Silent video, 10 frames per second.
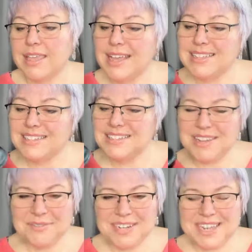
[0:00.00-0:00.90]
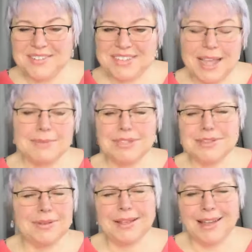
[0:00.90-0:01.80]
Yes, Jeffrey Davis. I'm just
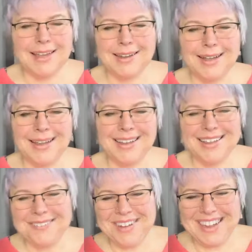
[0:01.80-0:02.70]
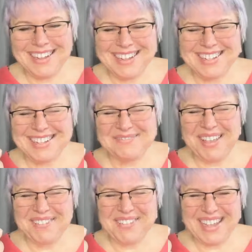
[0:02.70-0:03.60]
going on and on. You know why? Because it's
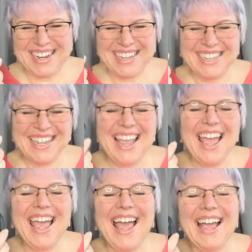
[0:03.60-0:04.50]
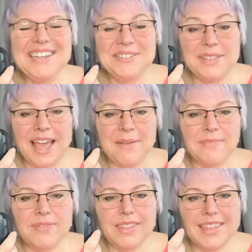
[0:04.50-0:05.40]
my feed. I do that.
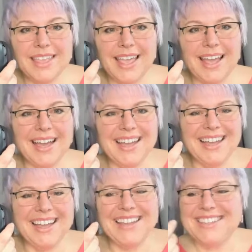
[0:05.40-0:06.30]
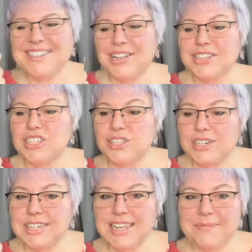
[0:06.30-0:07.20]
It's called
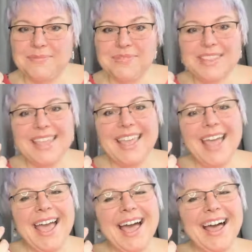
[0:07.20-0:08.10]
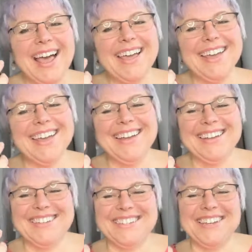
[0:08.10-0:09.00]
story time.
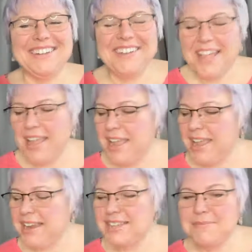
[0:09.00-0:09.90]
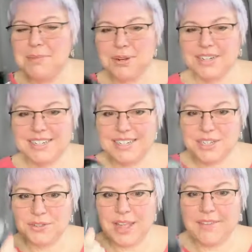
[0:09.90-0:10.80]
So it is important
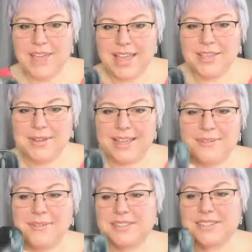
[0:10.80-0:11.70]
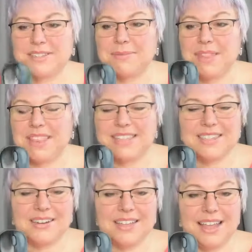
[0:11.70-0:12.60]
to evaluate some of the things
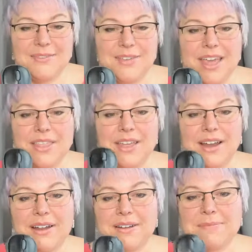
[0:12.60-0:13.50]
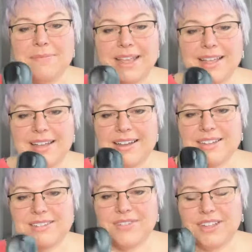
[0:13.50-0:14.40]
in our life that are making
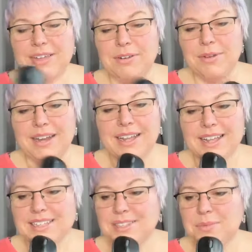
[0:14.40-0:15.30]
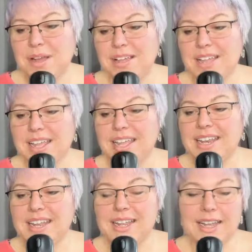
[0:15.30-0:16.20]
us feel like we're running against the wall and
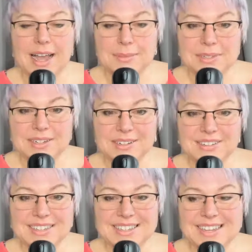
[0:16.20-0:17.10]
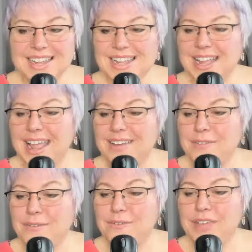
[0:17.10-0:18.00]
hitting obstacles, and
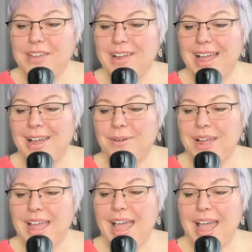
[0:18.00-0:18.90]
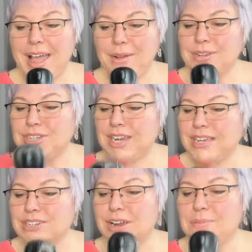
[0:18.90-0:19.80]
figure out how
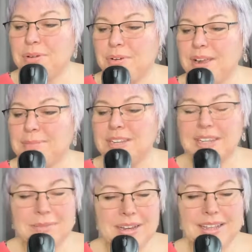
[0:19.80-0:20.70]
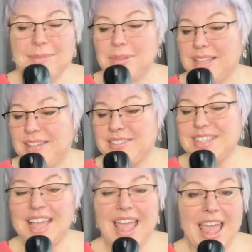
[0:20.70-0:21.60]
change our programmed limiting beliefs.
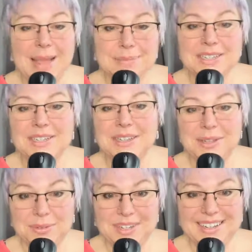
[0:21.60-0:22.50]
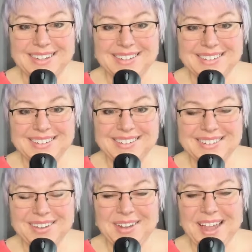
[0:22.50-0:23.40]
Absolutely.
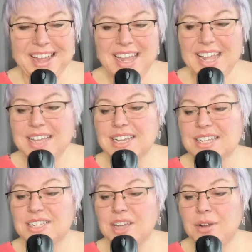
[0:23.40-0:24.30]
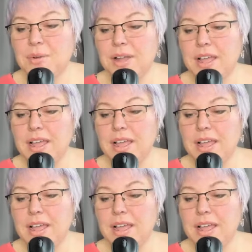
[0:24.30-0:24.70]
Okay. So